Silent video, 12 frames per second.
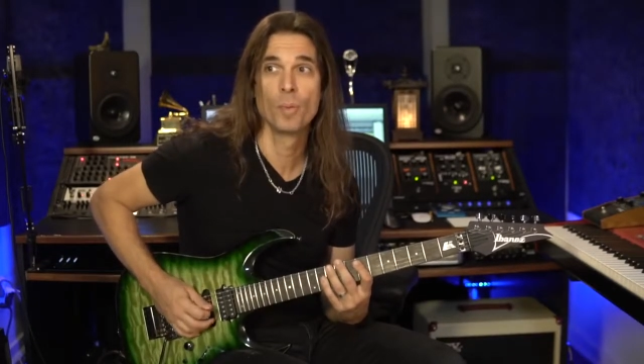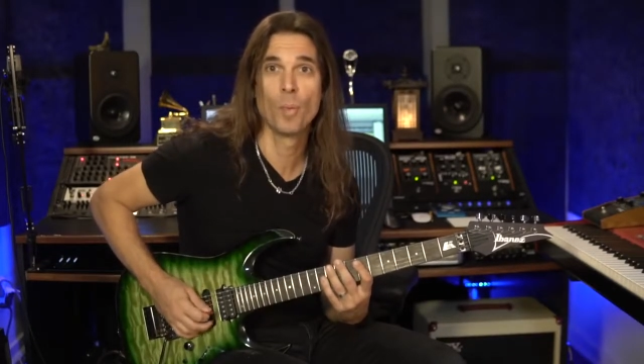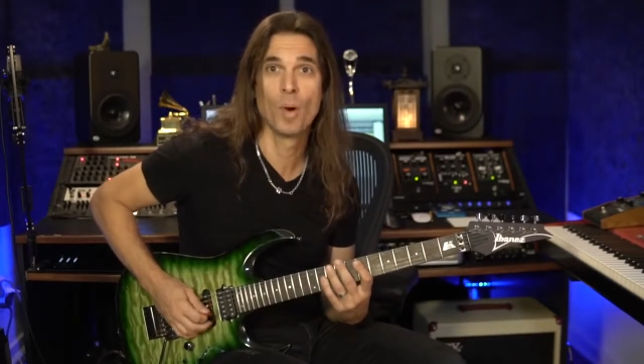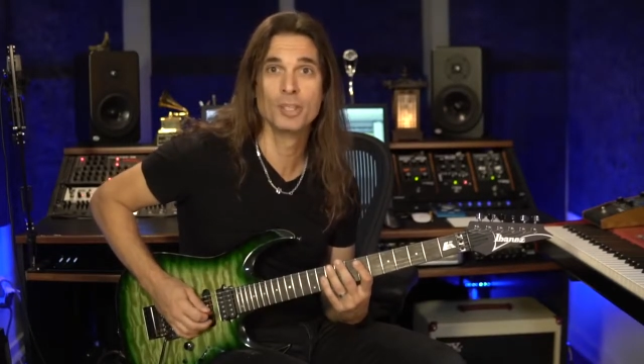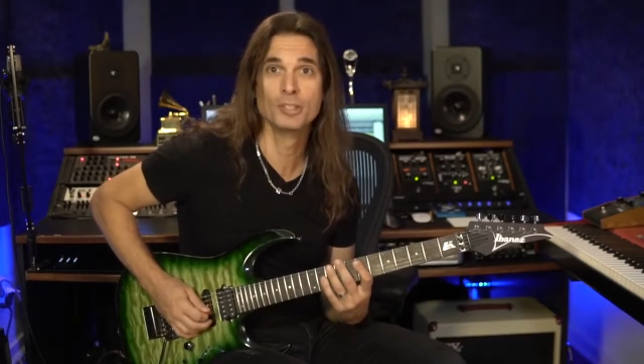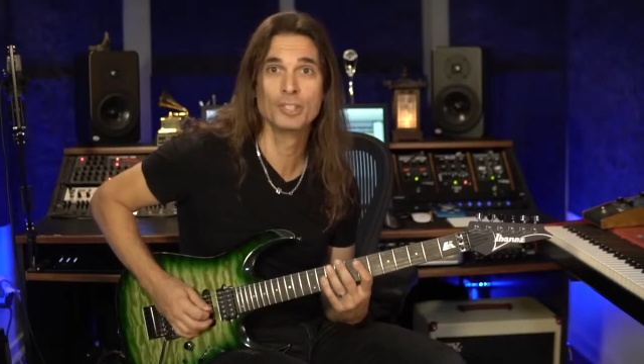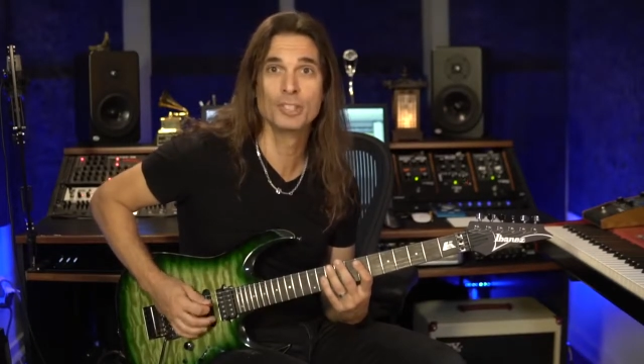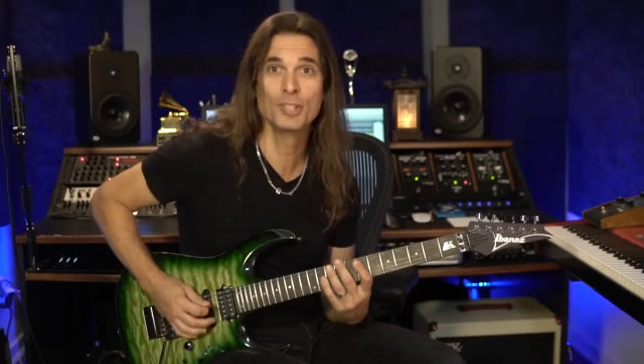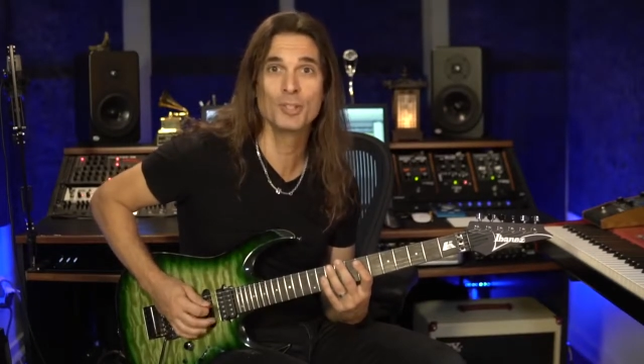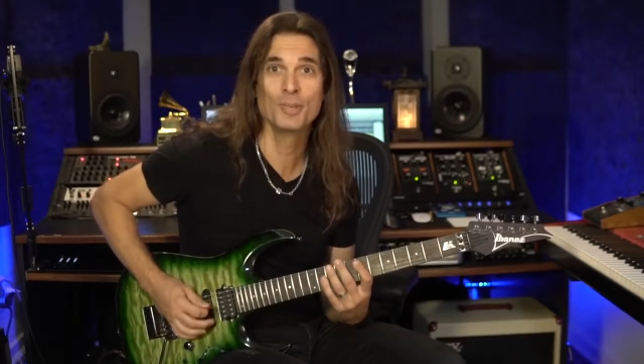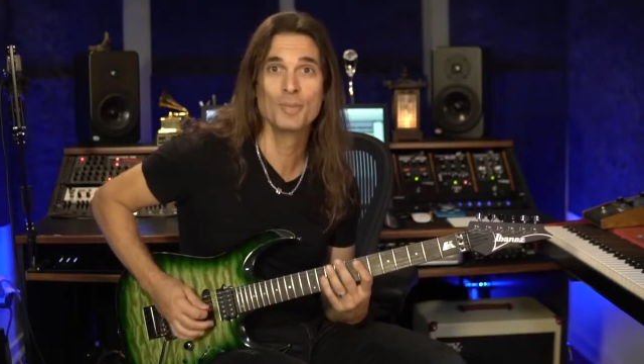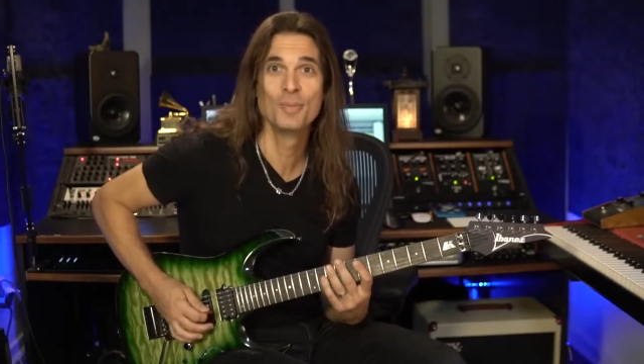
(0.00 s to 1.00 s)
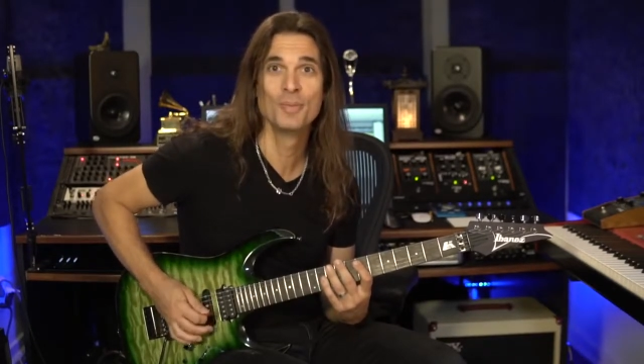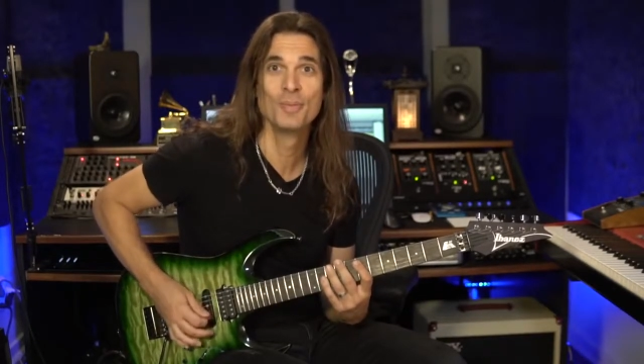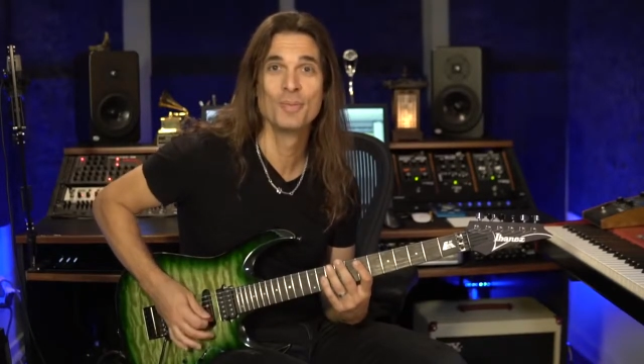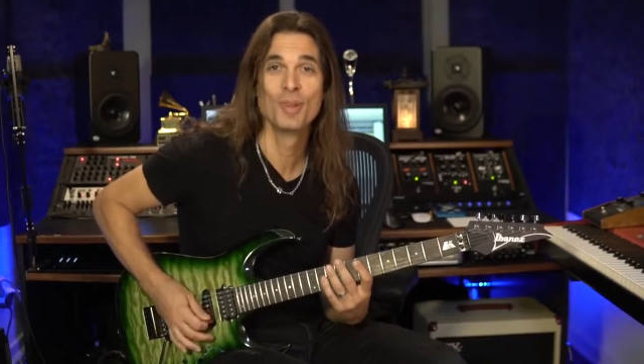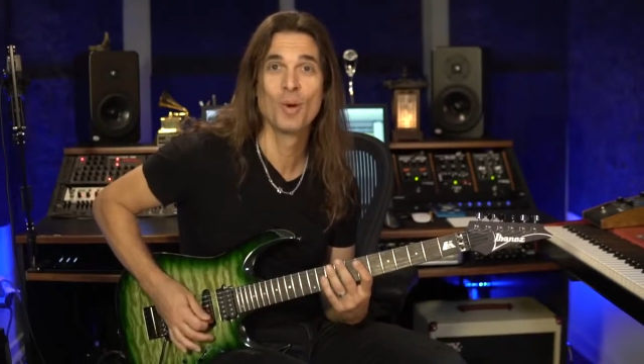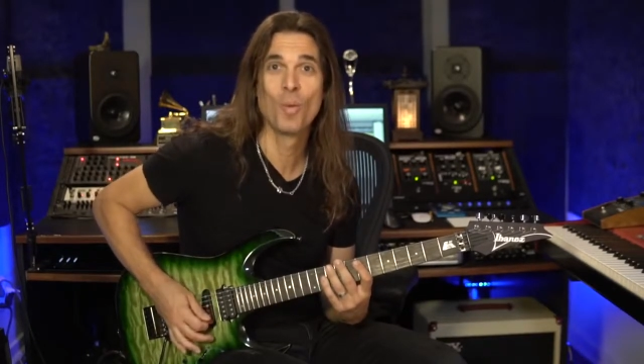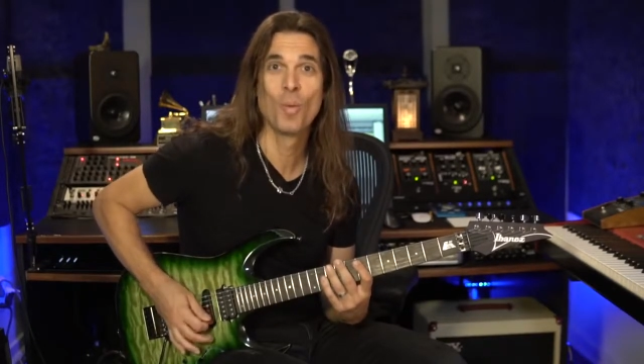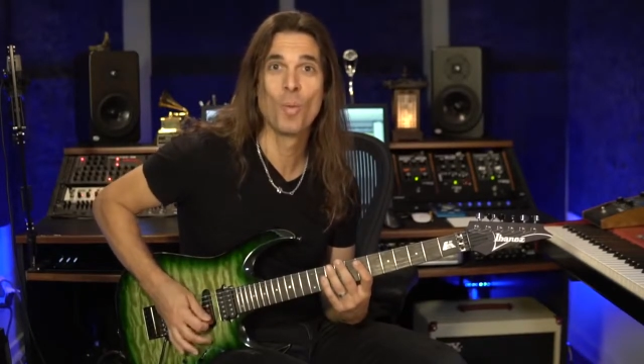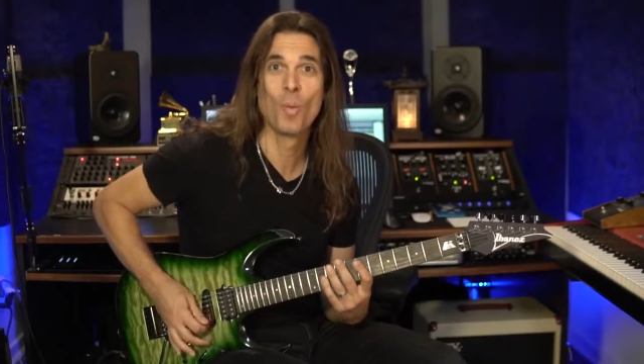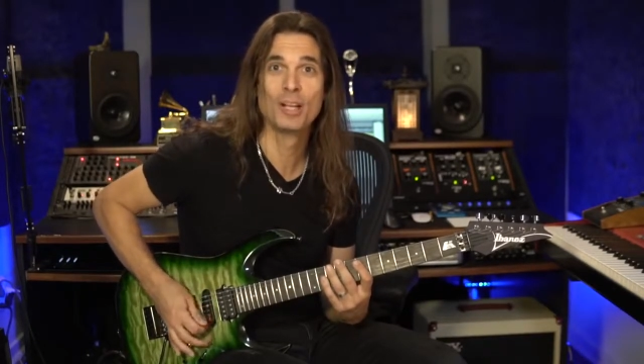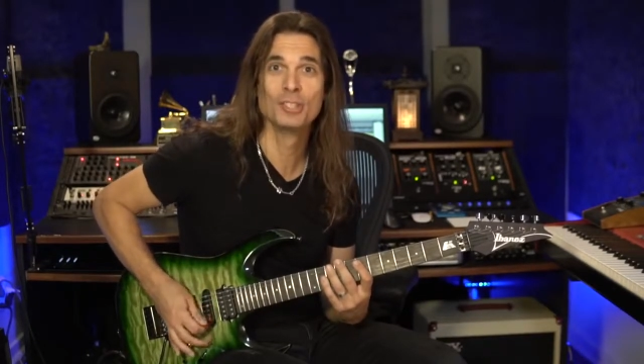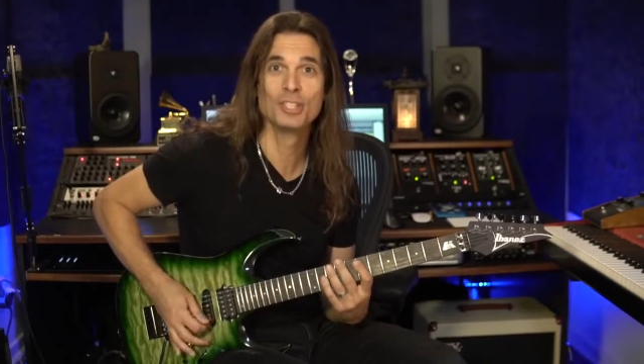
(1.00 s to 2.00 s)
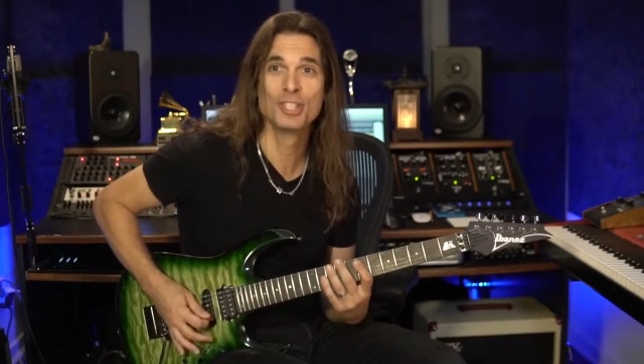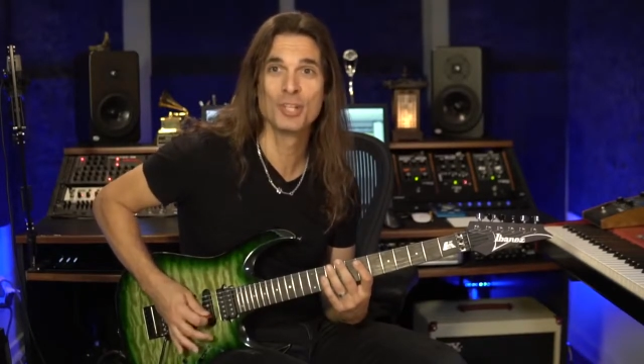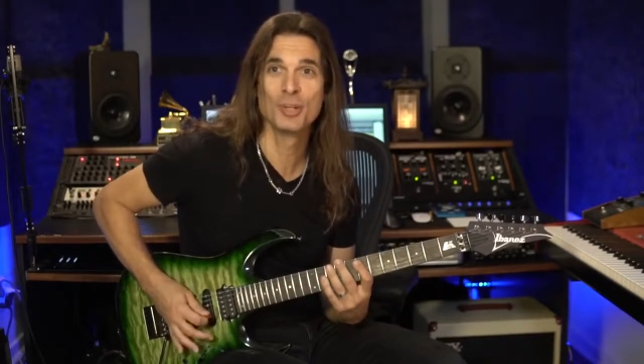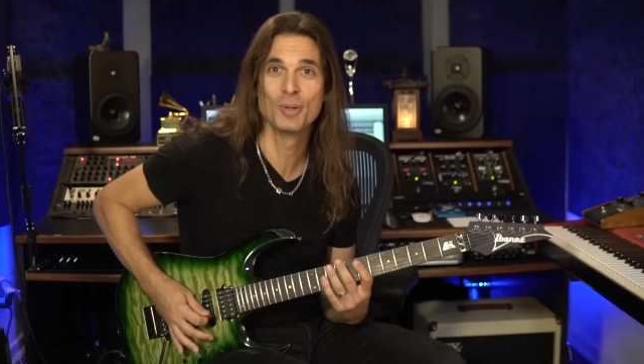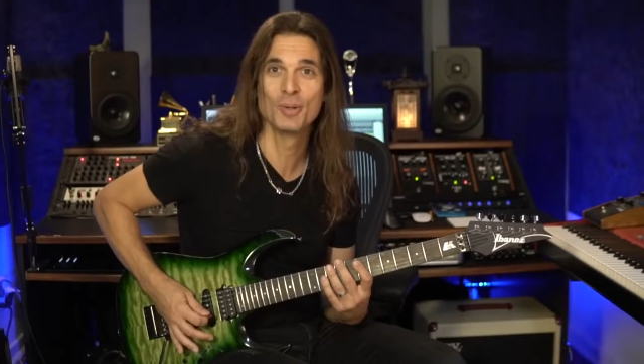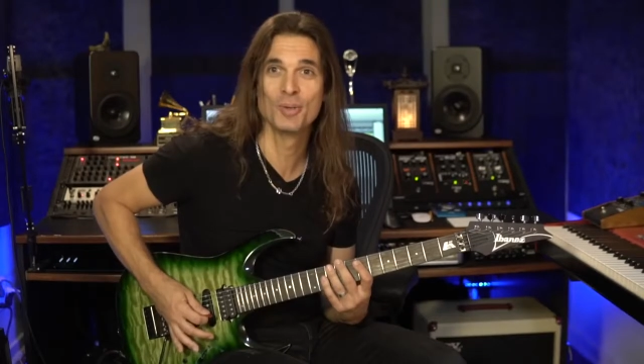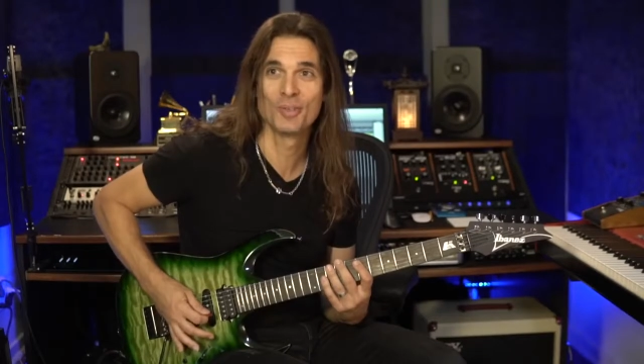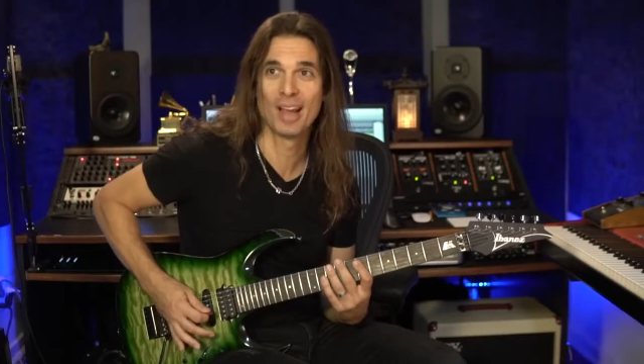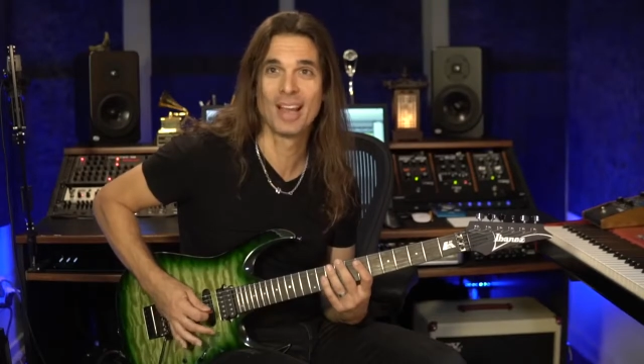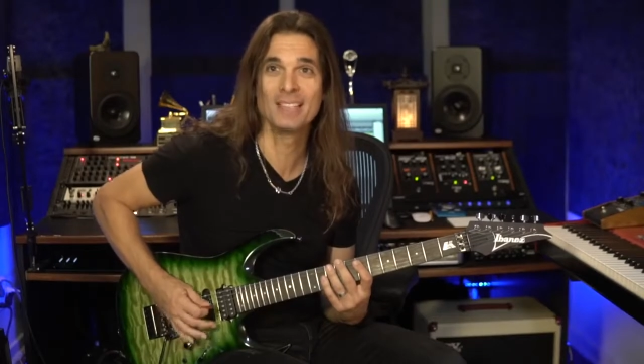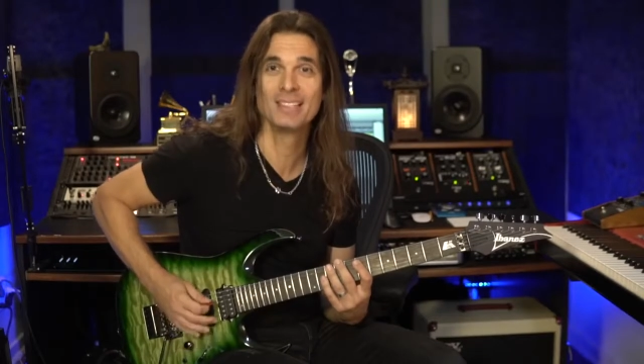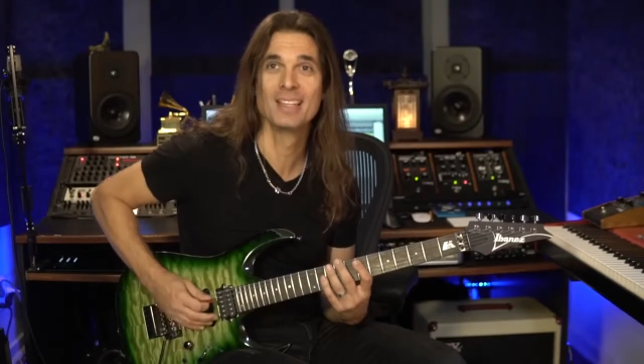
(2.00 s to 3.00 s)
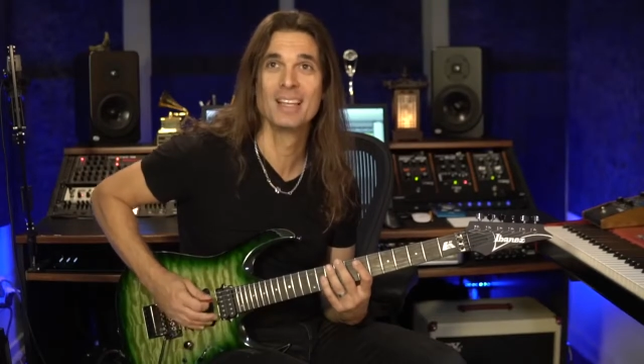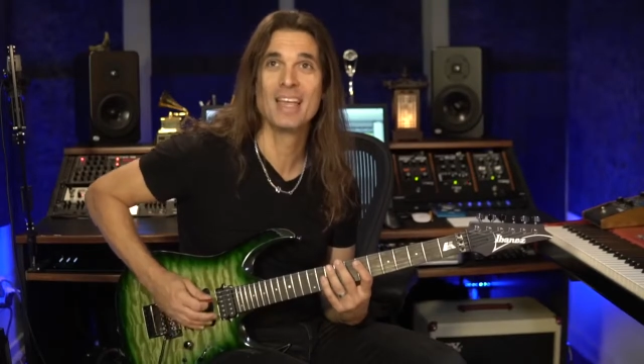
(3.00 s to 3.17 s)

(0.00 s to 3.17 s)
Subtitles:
1, 2, 1, 2, right?